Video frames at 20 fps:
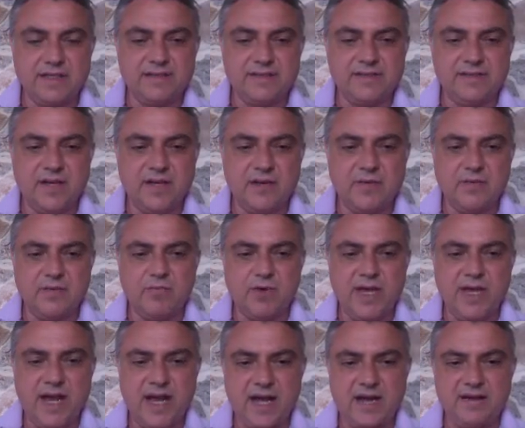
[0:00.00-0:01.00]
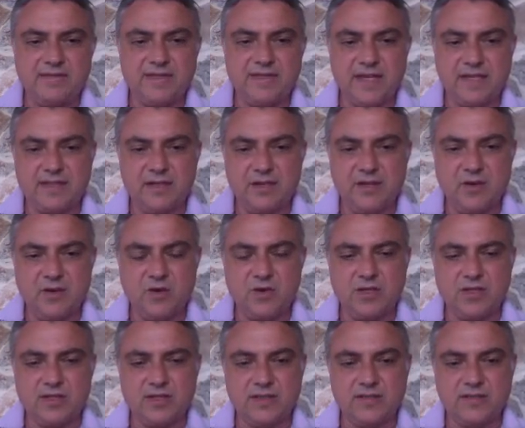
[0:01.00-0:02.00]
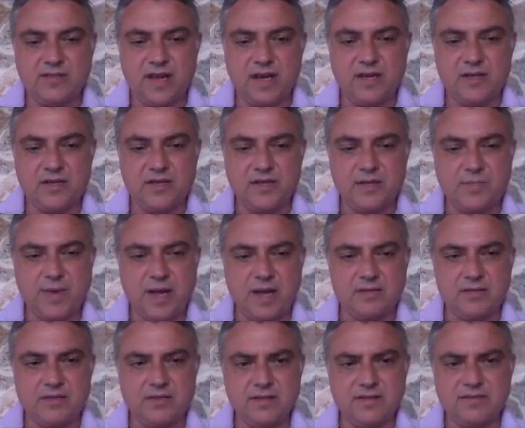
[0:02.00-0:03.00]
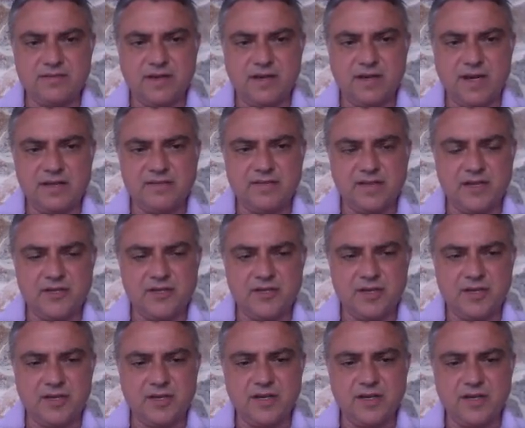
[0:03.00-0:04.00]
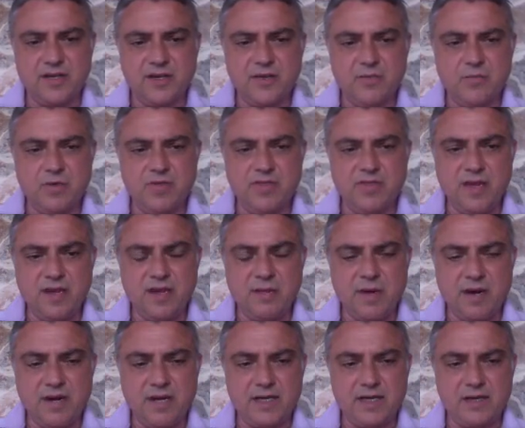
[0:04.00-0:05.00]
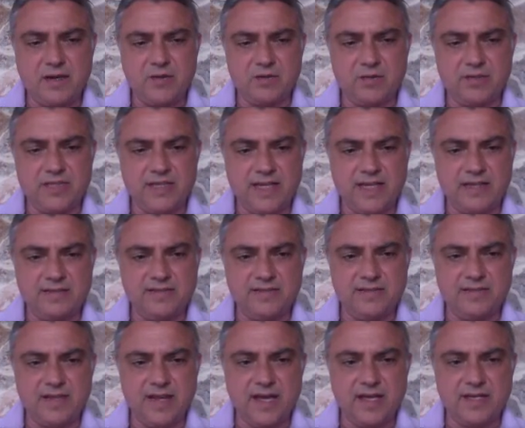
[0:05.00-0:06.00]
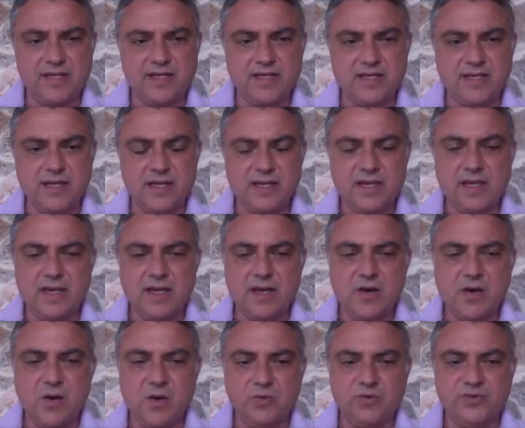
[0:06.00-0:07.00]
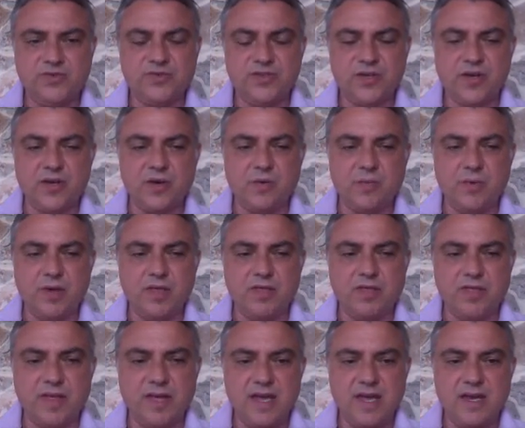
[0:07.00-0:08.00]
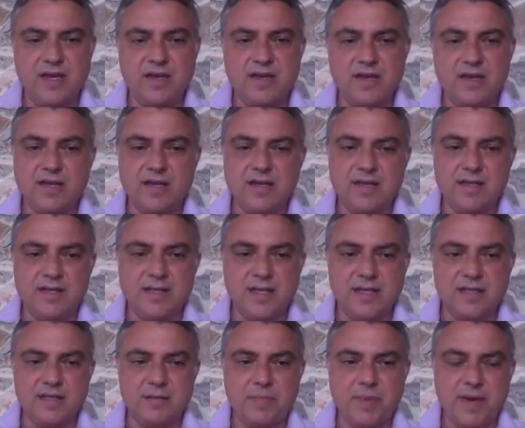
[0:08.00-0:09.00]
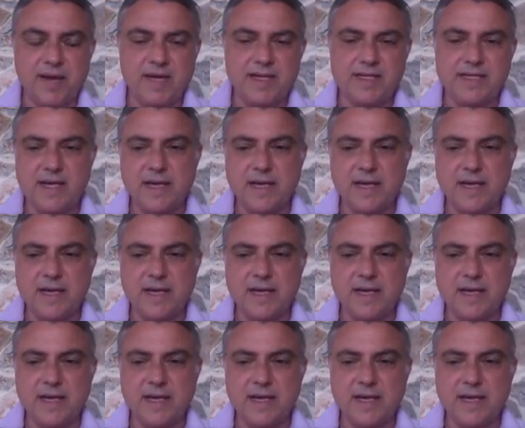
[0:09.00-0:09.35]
So we have that long discussion about sterilization within American context and also within the debate